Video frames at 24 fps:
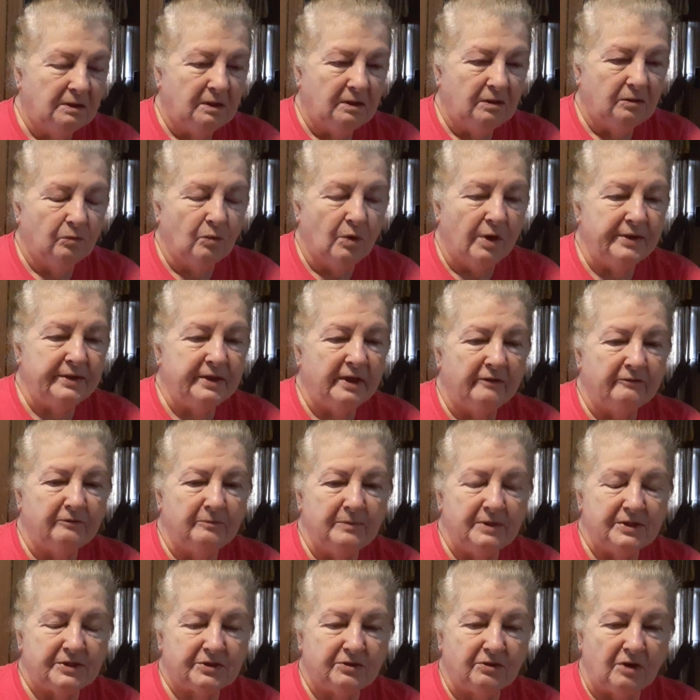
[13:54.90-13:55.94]
One of them
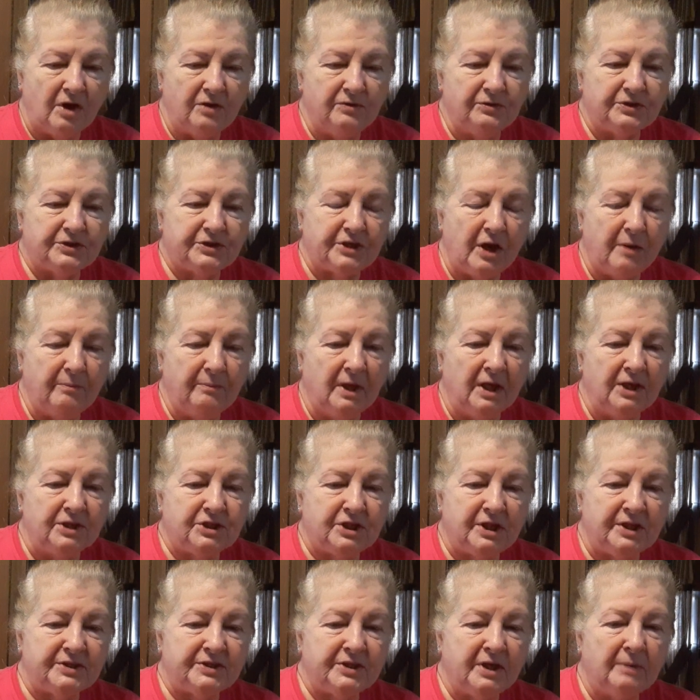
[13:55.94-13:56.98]
has grown so much
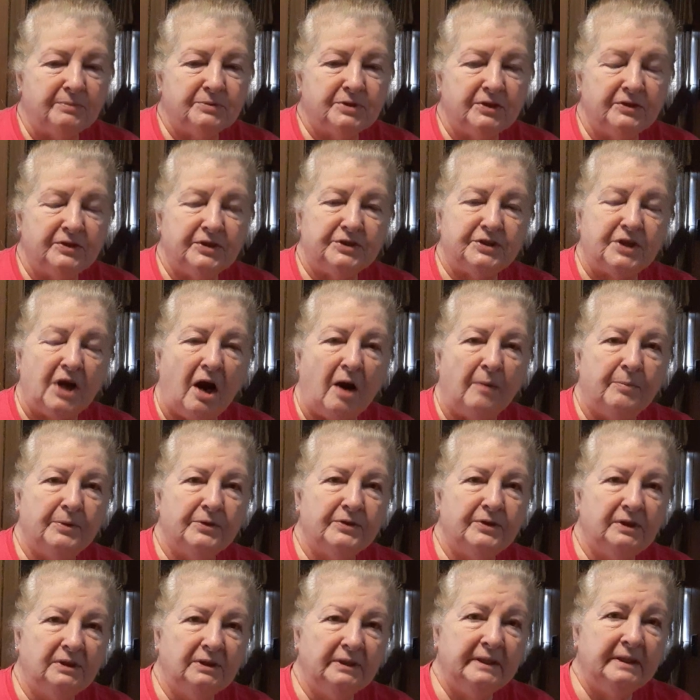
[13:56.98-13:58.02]
it's up to the top of
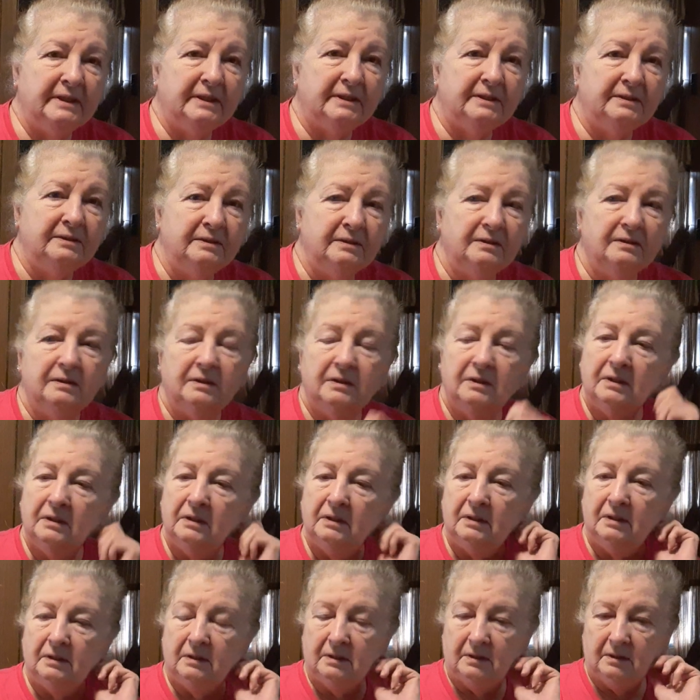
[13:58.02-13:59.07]
the lid,
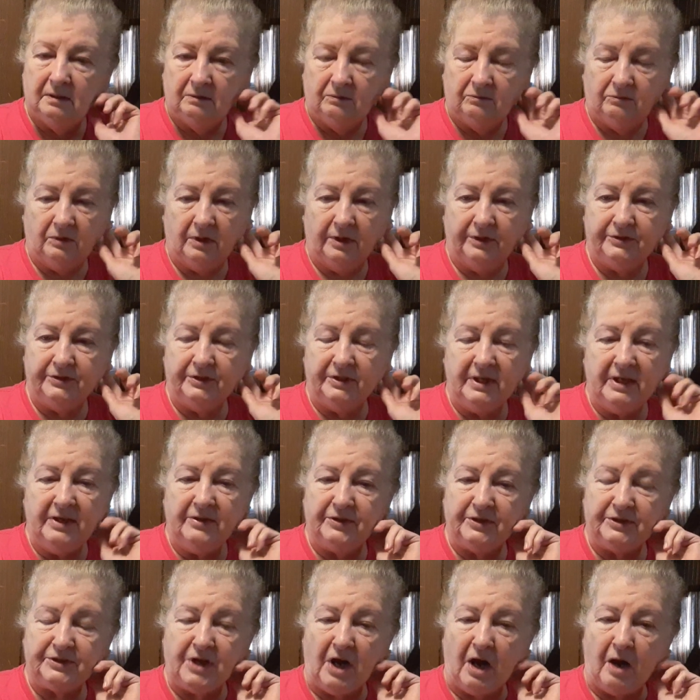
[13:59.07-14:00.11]
underneath
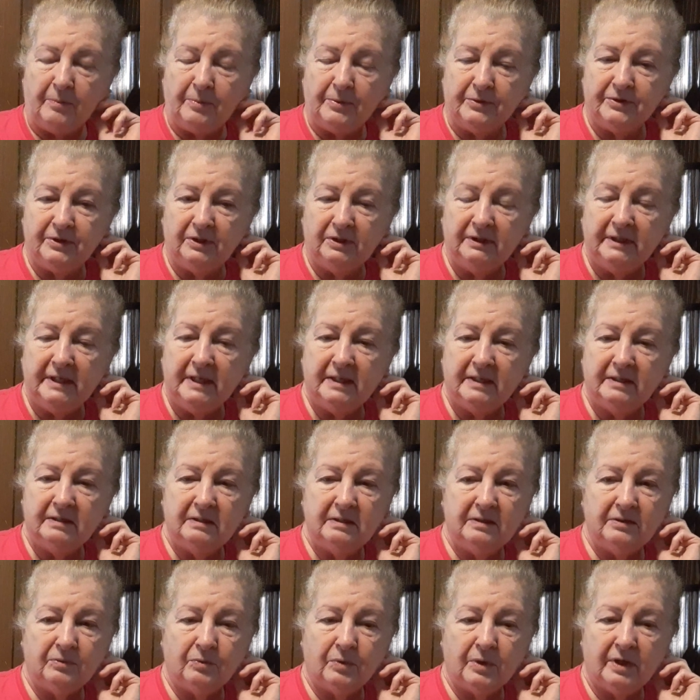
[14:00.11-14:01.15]
the top of the lid,
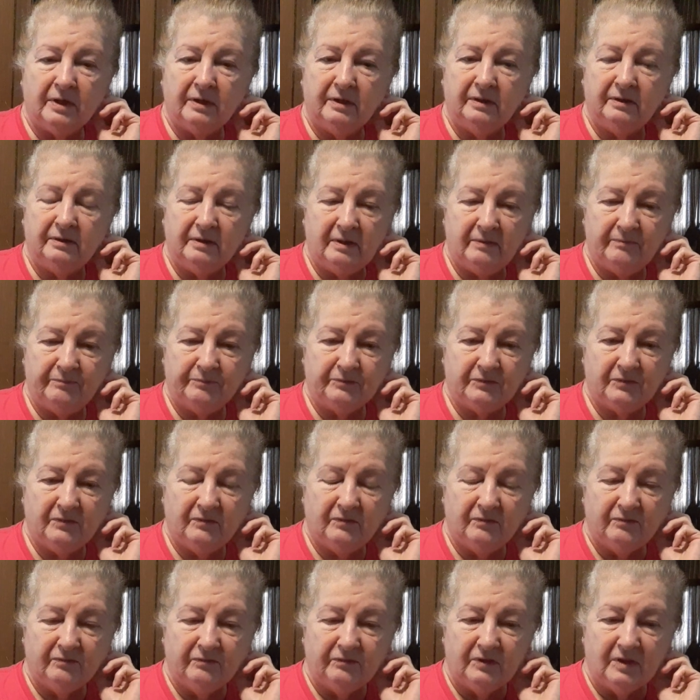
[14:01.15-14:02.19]
to where
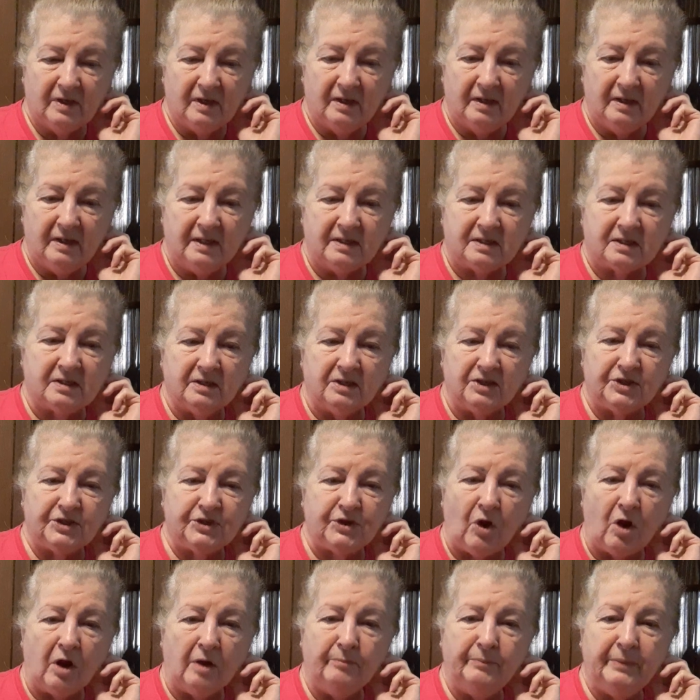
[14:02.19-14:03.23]
it's to
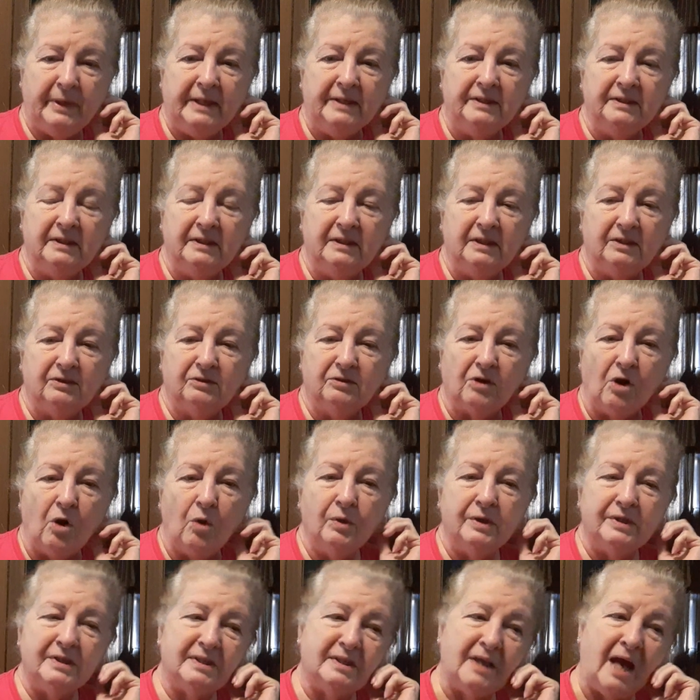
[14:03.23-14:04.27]
start bending and
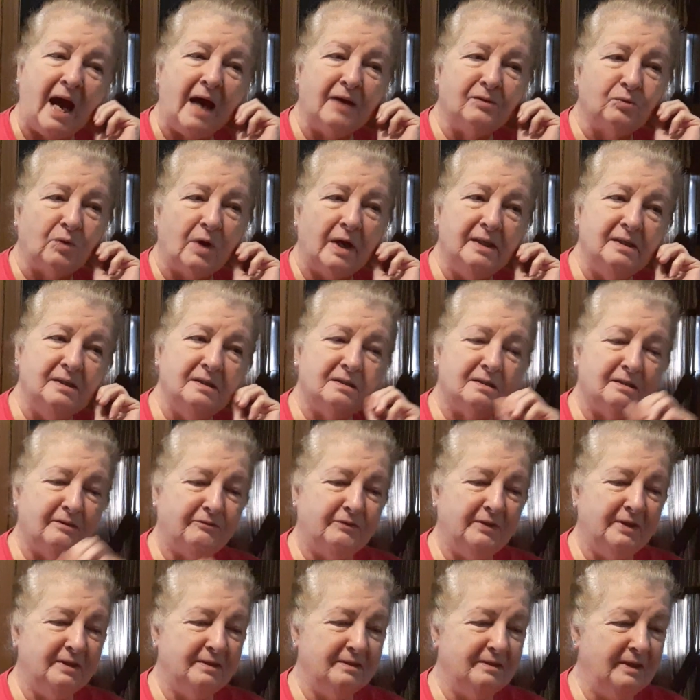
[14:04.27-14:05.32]
growing sideways
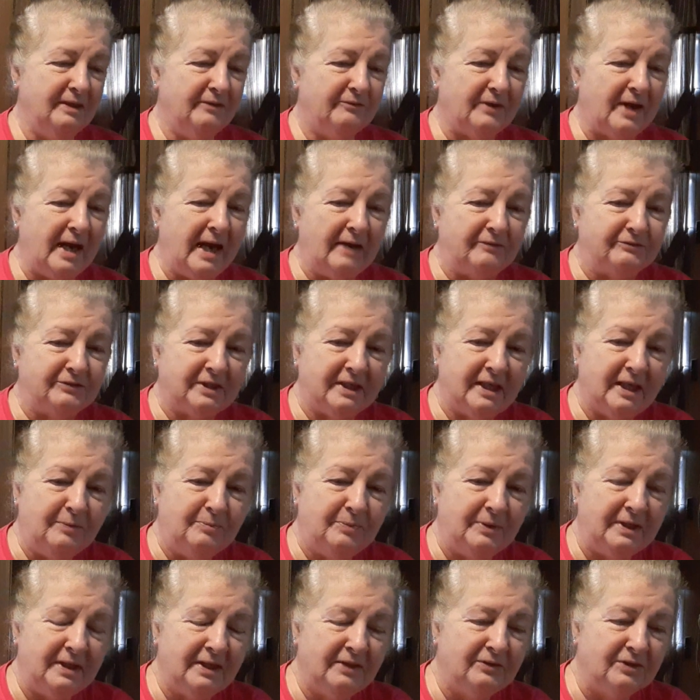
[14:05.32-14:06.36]
if I have to keep
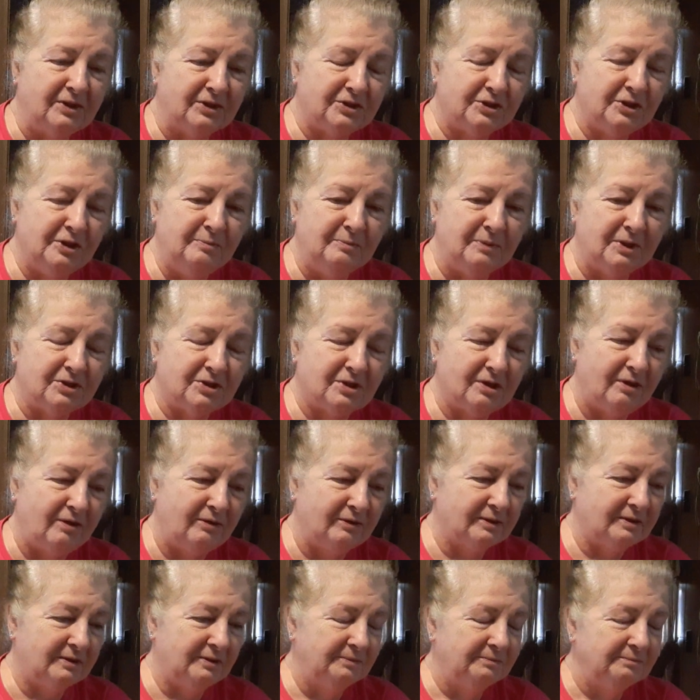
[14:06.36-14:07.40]
it in there too much
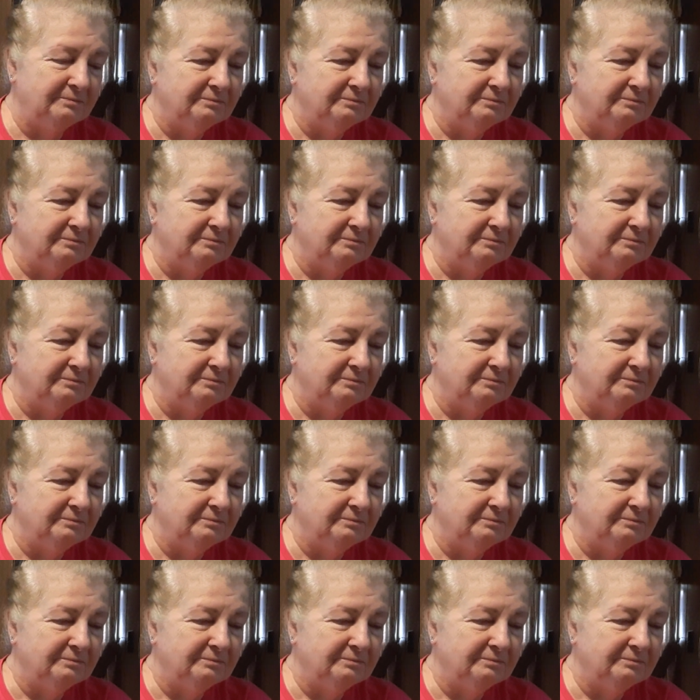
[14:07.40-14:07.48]
longer.